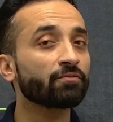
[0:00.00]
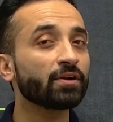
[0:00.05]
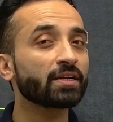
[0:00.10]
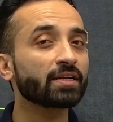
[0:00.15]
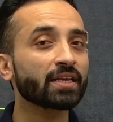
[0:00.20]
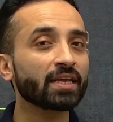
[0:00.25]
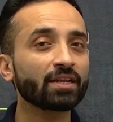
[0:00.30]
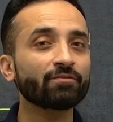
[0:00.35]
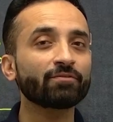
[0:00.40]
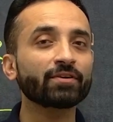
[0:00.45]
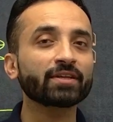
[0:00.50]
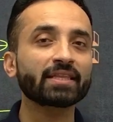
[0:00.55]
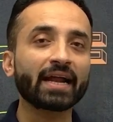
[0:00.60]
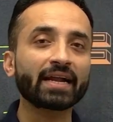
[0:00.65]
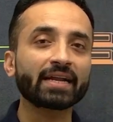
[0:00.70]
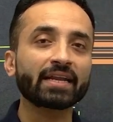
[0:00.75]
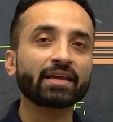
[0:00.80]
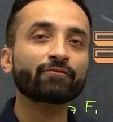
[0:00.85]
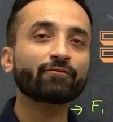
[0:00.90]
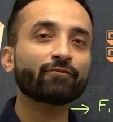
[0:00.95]
deal with
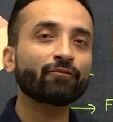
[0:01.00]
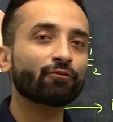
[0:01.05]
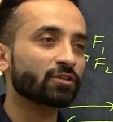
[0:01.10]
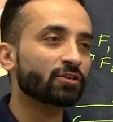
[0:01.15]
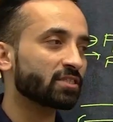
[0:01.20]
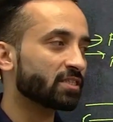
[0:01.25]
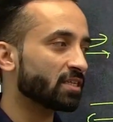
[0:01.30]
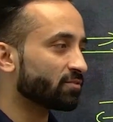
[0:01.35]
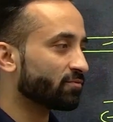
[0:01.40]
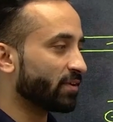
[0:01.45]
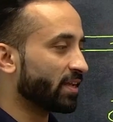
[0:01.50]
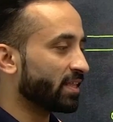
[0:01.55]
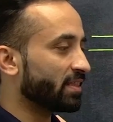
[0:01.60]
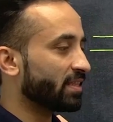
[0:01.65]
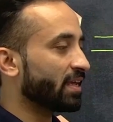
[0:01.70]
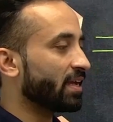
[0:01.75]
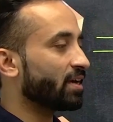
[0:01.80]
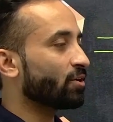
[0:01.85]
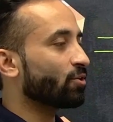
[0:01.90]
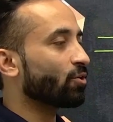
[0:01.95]
adding forces when they
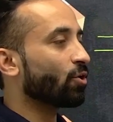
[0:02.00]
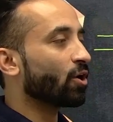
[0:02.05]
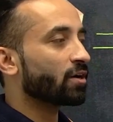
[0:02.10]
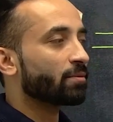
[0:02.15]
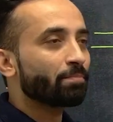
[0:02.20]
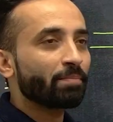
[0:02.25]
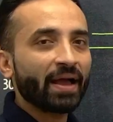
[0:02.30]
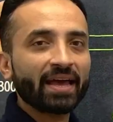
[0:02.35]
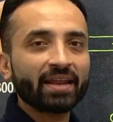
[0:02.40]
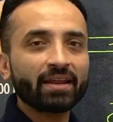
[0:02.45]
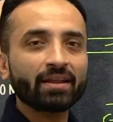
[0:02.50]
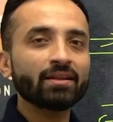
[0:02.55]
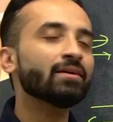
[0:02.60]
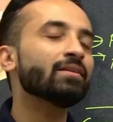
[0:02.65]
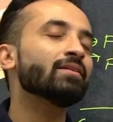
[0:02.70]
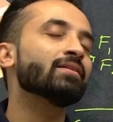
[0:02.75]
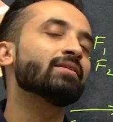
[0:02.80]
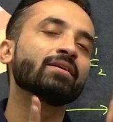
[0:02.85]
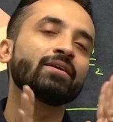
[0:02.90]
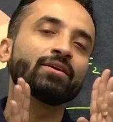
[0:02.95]
are not parallel?
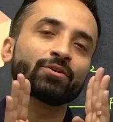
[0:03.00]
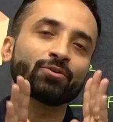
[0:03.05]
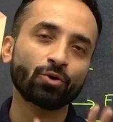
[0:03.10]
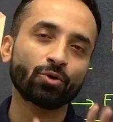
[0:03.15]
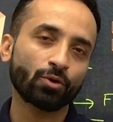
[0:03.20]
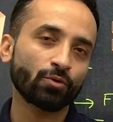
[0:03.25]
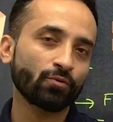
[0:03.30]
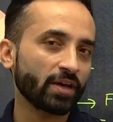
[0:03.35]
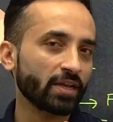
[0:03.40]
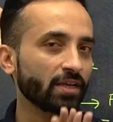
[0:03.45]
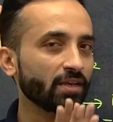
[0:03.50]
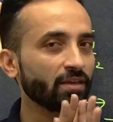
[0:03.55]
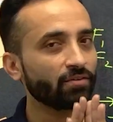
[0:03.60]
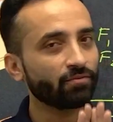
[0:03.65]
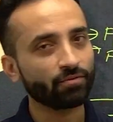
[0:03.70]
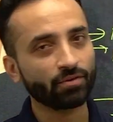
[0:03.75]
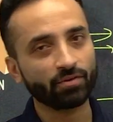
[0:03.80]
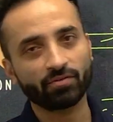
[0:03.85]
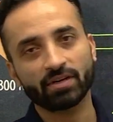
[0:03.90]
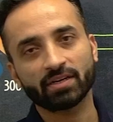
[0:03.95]
Don't worry,
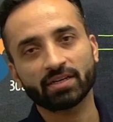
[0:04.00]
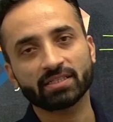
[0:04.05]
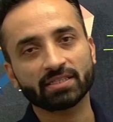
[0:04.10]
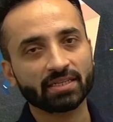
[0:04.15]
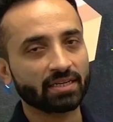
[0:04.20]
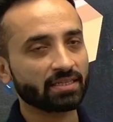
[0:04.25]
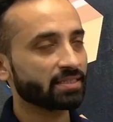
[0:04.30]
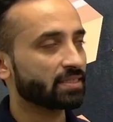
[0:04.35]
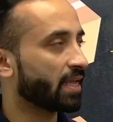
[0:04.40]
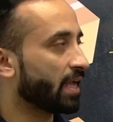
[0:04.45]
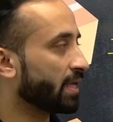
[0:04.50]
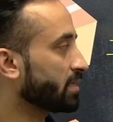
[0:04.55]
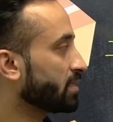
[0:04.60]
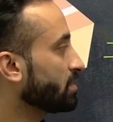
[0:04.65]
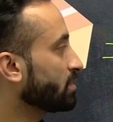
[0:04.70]
we will discuss that.